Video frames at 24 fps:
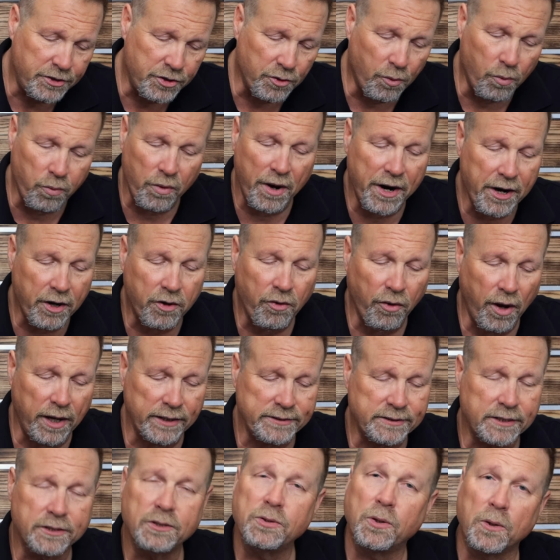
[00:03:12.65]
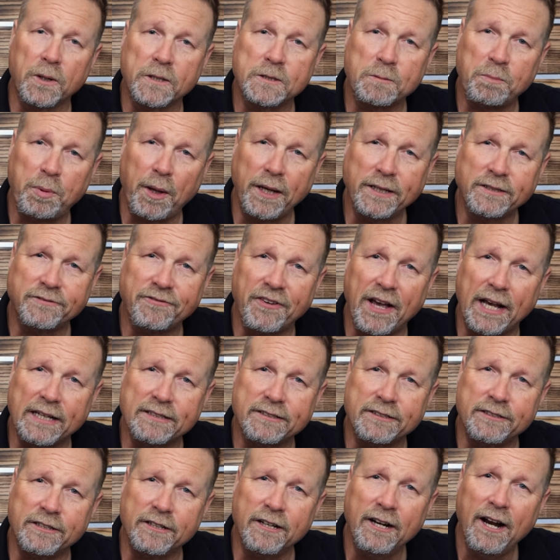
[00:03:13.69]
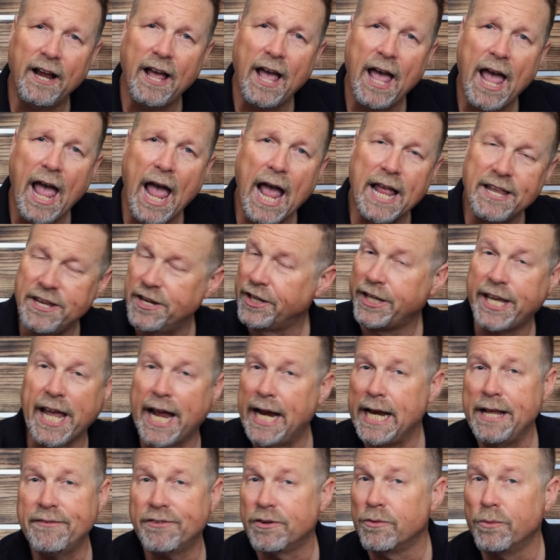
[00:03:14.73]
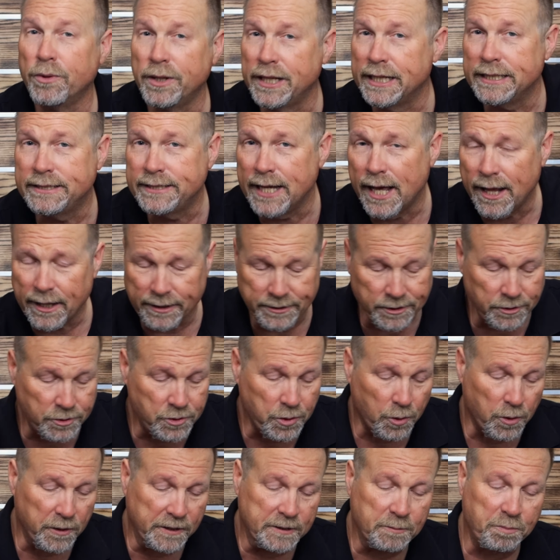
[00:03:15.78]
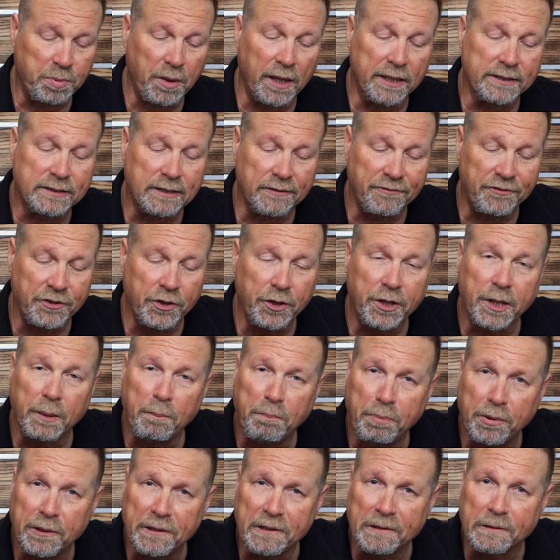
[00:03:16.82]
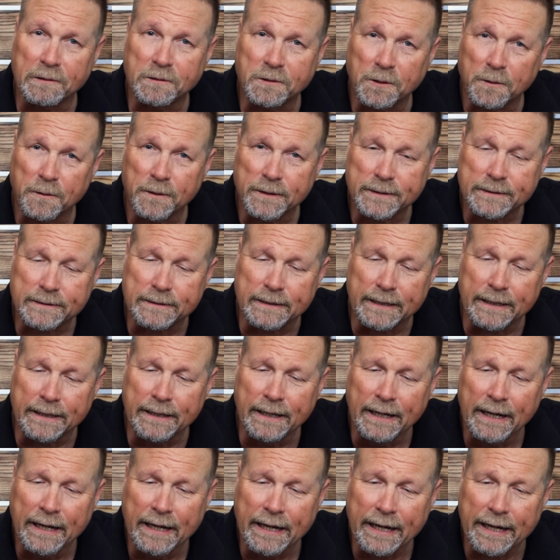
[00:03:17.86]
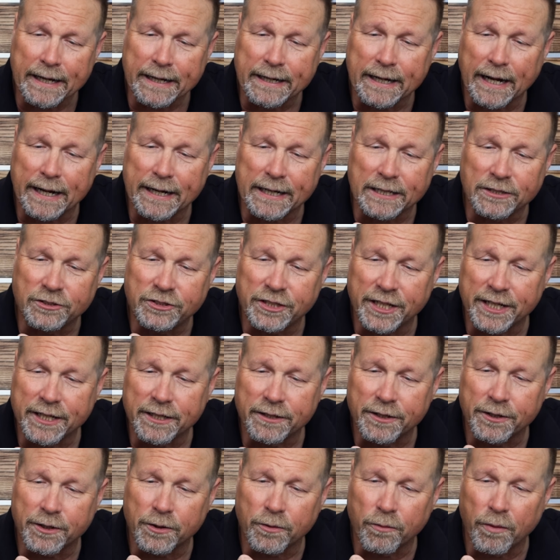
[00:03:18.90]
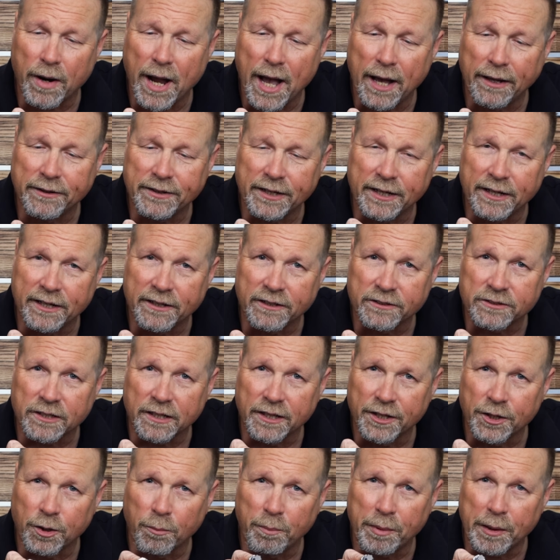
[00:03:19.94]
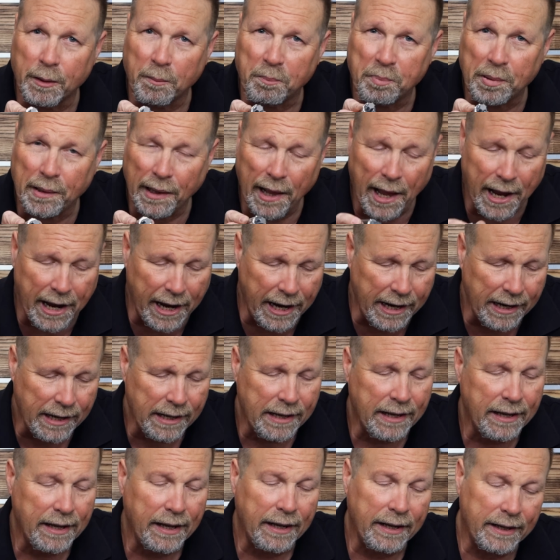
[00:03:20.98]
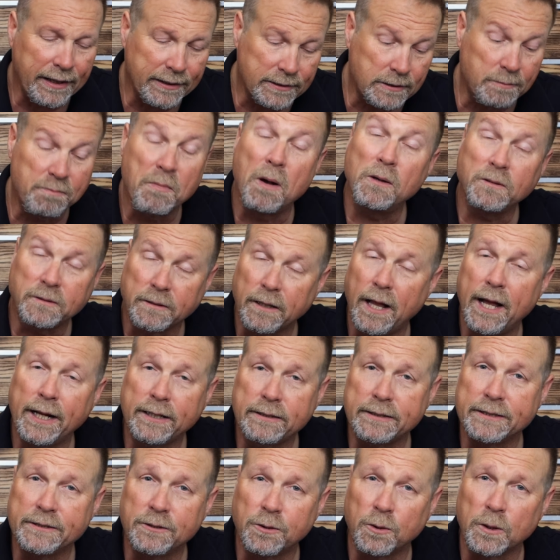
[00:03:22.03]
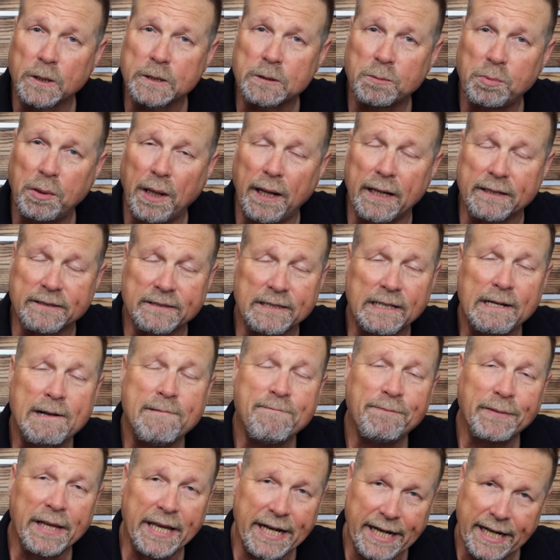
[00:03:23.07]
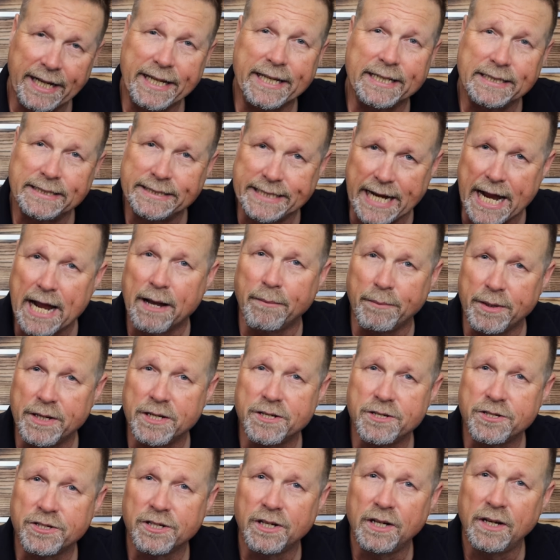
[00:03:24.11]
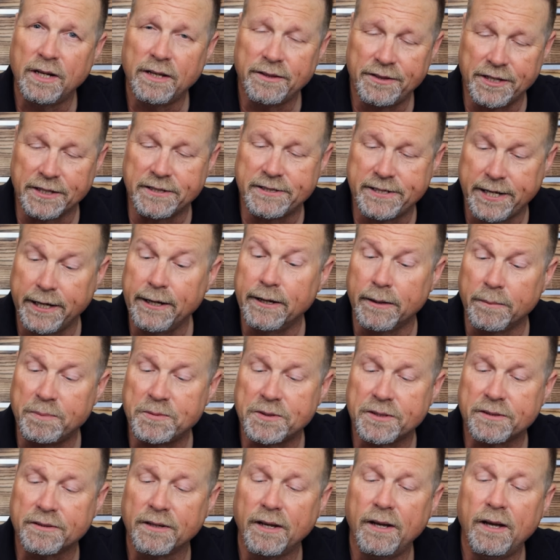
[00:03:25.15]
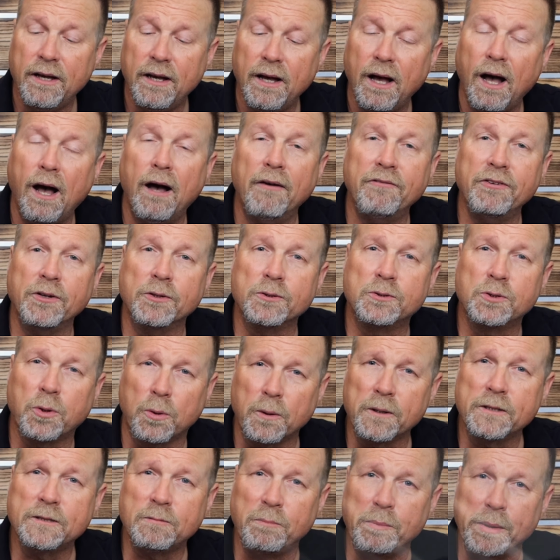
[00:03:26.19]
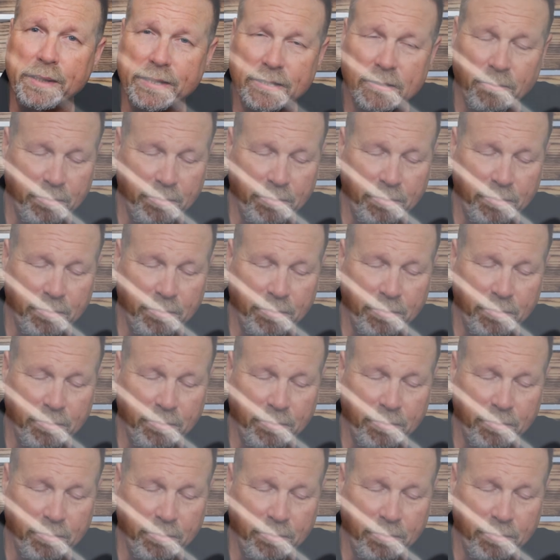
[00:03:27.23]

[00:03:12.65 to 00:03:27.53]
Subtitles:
you'll run across a Torx Plus fastener and you can't even really tell it's a Torx Plus. If you can put your Torx in and kind of jiggle it around and there's a little bit of play, it's most likely Torx Plus. And it can damage the tips of your Torx bits